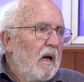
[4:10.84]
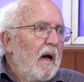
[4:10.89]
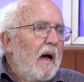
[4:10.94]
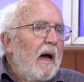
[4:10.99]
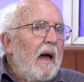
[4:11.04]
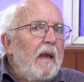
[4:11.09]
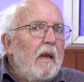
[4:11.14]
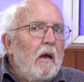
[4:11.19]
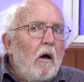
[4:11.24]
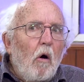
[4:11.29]

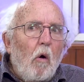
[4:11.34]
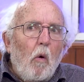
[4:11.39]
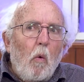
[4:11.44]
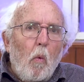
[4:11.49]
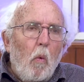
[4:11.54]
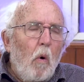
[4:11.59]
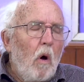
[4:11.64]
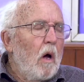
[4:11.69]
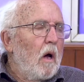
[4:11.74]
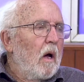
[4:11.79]
and
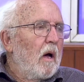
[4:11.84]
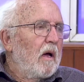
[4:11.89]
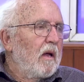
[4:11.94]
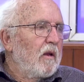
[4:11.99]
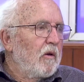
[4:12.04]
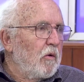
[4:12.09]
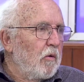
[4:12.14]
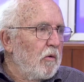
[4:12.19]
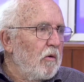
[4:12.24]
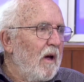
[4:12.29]

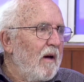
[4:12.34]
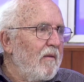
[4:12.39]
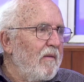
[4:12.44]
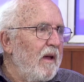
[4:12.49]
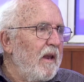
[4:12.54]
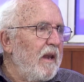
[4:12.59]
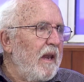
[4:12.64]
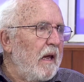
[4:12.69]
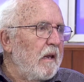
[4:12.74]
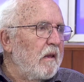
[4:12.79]
do you have
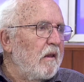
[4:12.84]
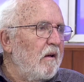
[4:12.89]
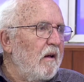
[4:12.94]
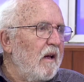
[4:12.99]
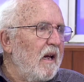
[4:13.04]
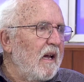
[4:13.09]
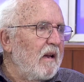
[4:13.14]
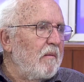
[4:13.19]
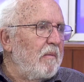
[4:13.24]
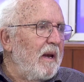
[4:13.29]
another
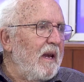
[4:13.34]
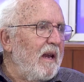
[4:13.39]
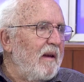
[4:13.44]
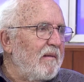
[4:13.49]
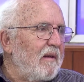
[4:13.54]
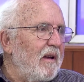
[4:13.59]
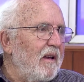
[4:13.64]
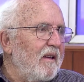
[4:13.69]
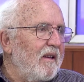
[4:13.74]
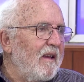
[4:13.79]

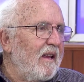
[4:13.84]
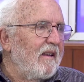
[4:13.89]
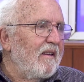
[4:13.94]
explanation